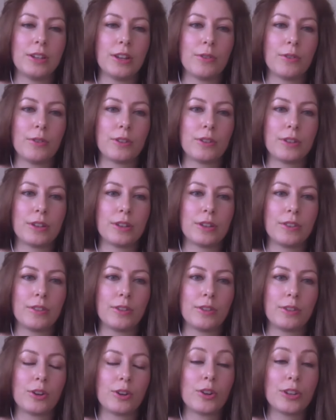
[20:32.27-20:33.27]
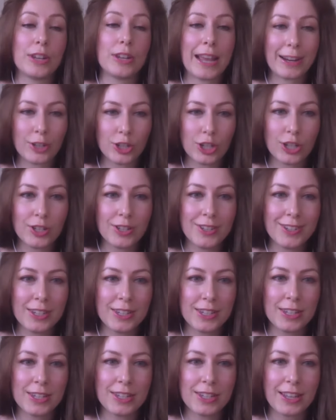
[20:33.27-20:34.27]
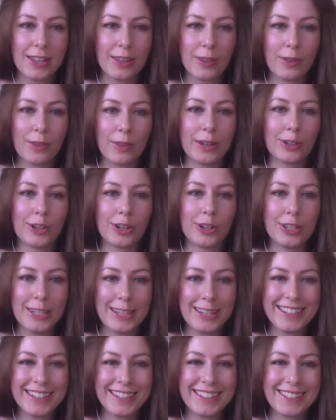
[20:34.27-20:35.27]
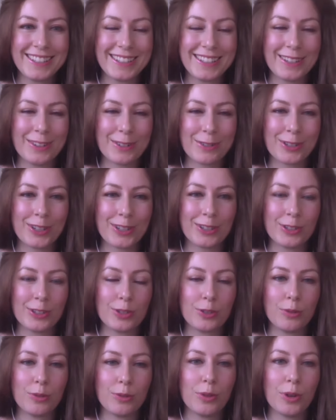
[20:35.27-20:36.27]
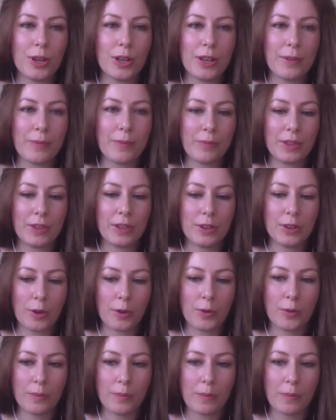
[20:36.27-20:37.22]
you know the the connections that are needed in order to